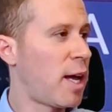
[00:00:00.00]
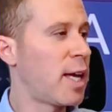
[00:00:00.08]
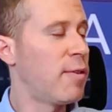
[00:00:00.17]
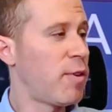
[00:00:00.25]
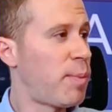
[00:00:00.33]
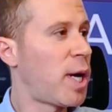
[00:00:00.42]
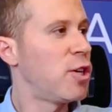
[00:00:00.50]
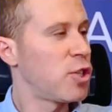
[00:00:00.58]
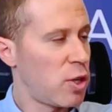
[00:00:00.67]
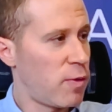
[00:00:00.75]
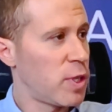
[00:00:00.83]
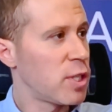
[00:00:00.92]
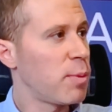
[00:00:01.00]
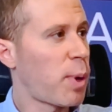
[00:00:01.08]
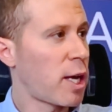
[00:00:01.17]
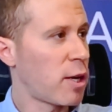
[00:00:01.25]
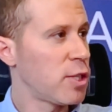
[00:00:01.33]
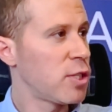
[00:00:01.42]
can I give a better service
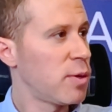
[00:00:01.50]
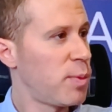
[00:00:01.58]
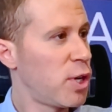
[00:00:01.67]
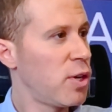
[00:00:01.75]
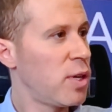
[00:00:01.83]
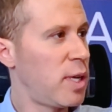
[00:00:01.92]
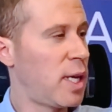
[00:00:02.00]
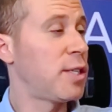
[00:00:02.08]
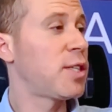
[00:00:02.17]
to my customer?